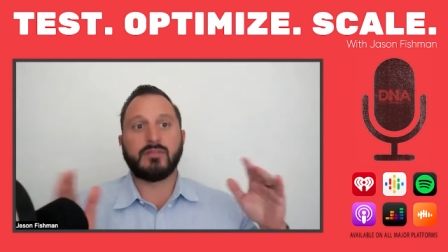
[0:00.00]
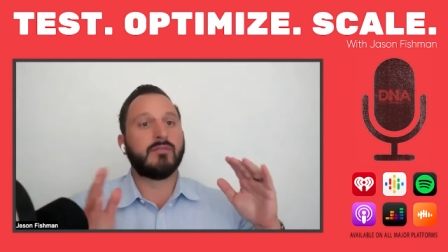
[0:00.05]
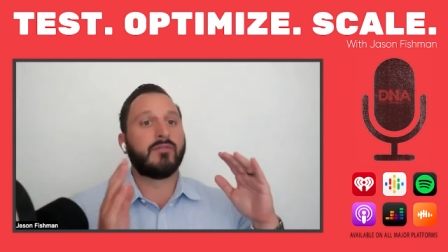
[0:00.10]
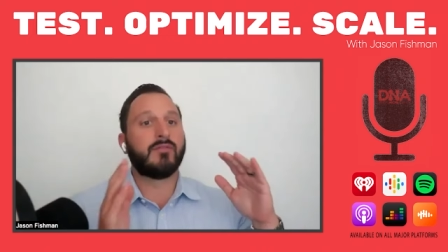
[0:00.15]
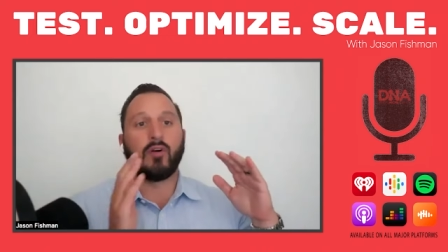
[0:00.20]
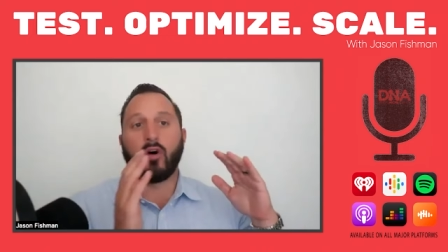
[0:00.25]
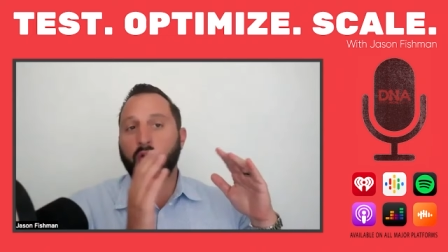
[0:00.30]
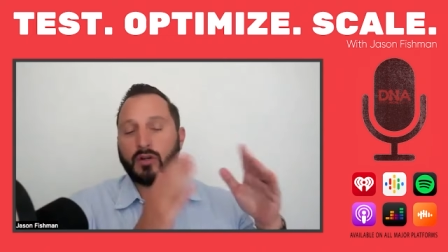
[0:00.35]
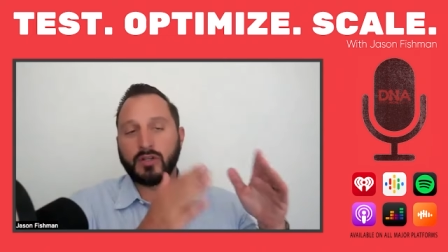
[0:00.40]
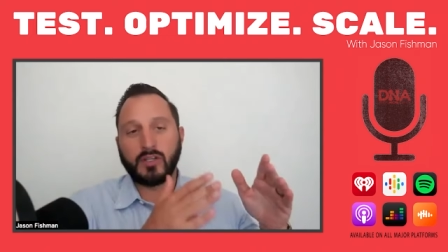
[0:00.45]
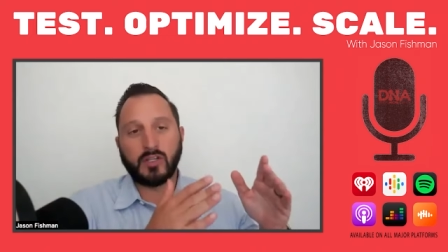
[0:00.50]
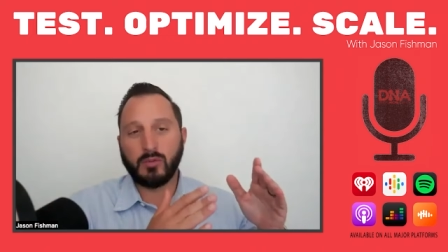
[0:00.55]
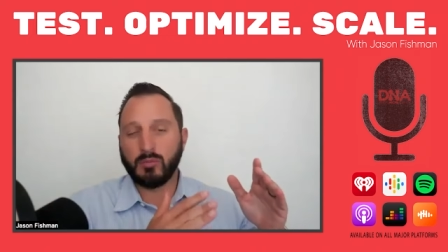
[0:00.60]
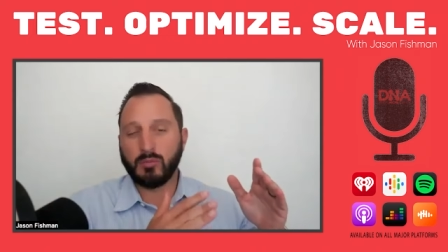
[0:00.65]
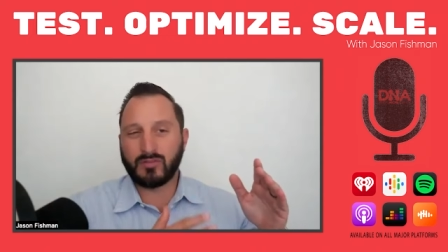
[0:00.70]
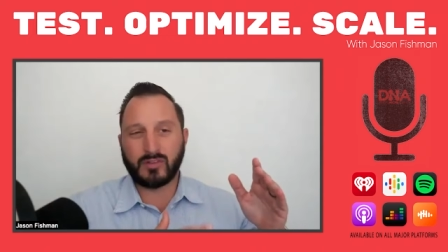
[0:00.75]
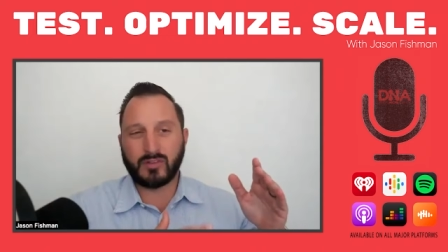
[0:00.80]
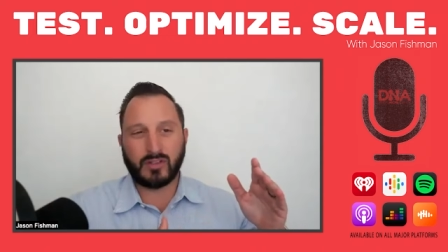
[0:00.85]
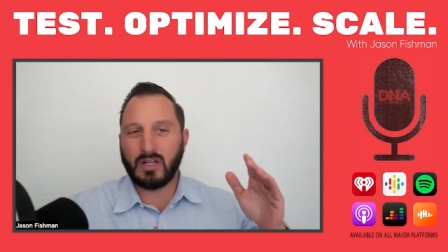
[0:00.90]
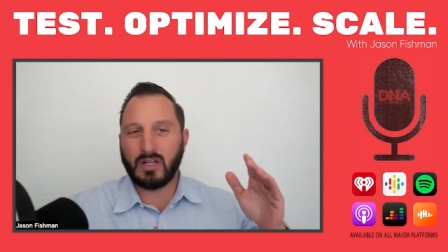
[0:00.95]
volume
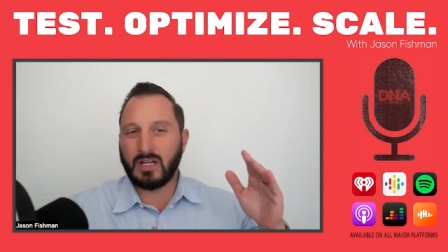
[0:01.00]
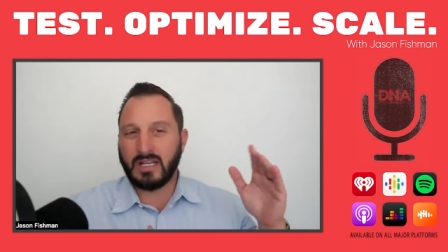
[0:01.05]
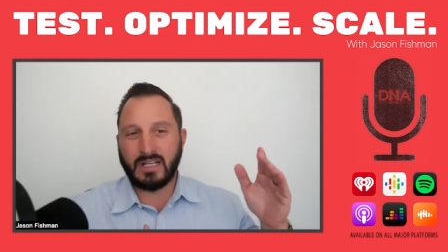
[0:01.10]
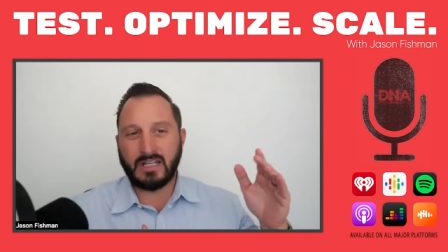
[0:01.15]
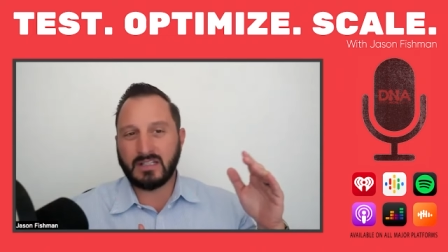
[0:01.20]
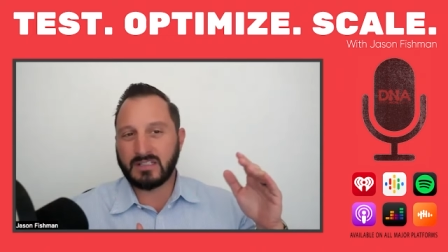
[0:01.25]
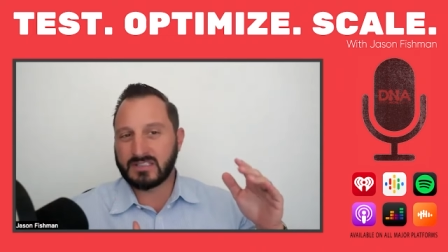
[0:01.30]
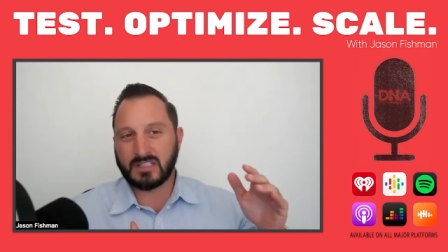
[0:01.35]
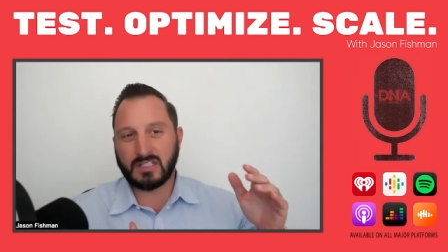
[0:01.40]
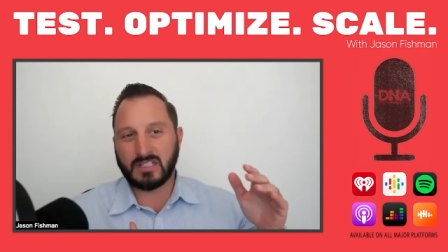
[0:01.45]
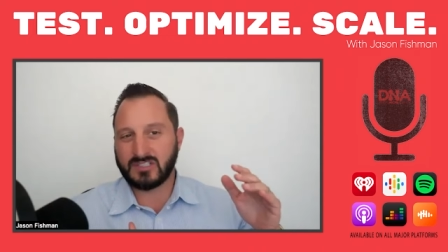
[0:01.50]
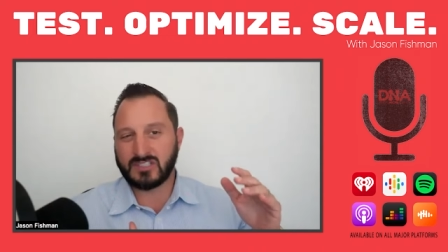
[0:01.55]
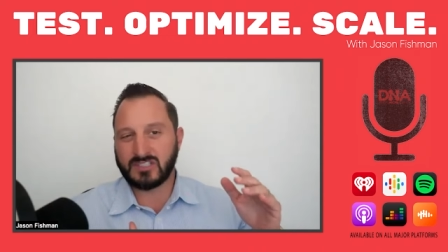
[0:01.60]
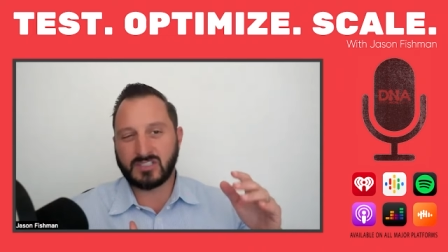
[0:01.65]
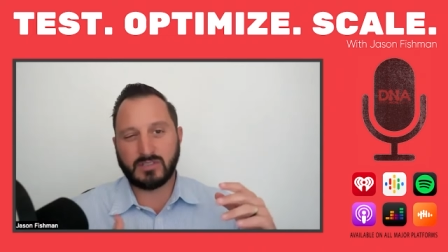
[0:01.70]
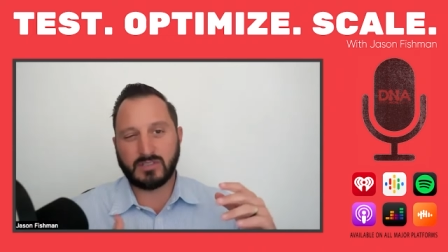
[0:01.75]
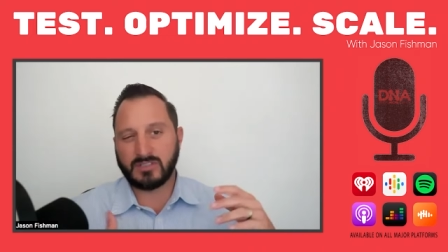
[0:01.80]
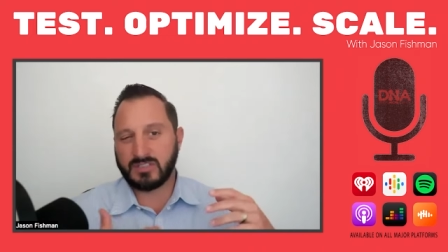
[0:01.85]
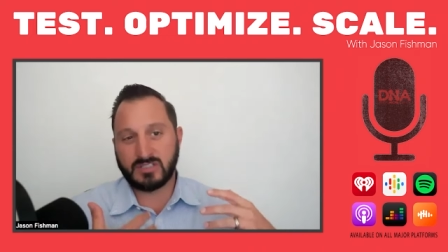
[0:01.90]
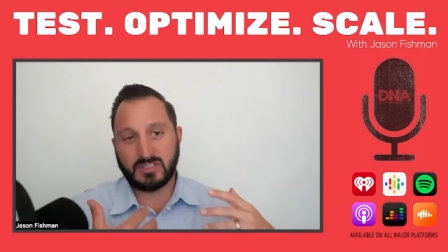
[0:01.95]
of clients,
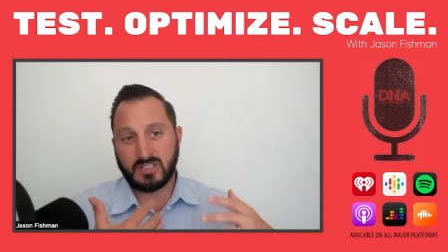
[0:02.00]
customers,